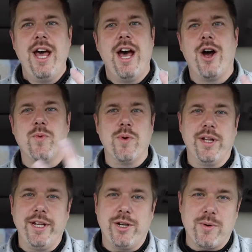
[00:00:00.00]
a
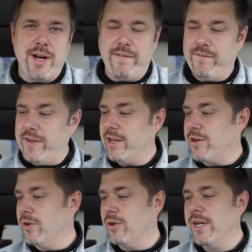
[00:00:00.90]
really great
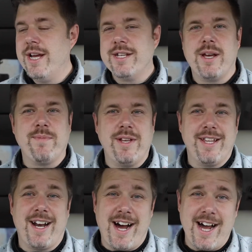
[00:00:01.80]
vehicle, something
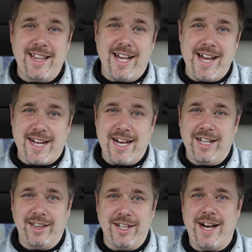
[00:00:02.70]
that I like
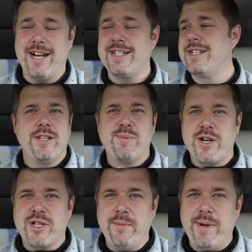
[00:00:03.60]
a lot,
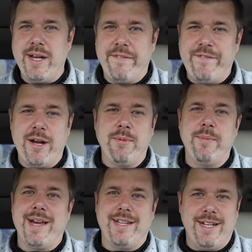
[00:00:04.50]
especially being a family
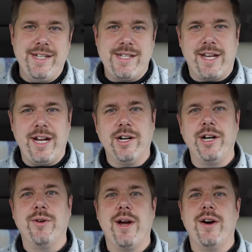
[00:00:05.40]
man that needs to
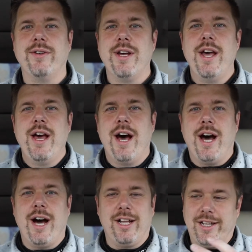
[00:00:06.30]
carry around
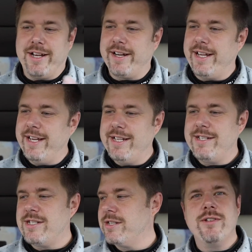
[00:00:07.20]
a lot of
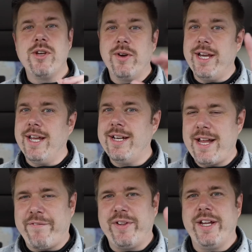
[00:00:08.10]
kids. So again,
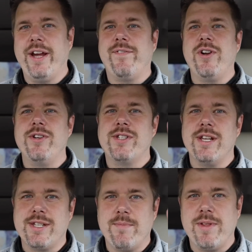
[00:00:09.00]
definitely if there's
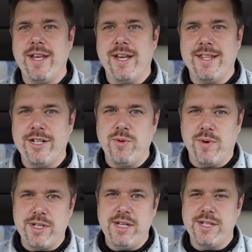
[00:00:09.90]
something that you
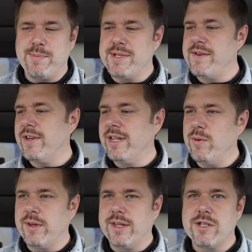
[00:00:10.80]
want to see specifically
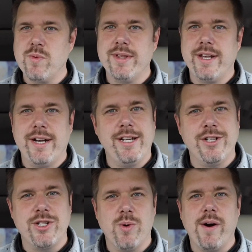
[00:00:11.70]
with this one that I
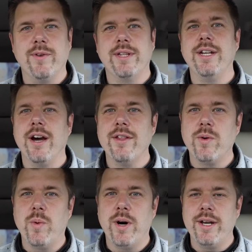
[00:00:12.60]
didn't show off with the
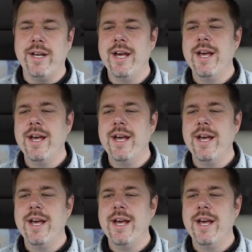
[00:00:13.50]
other one,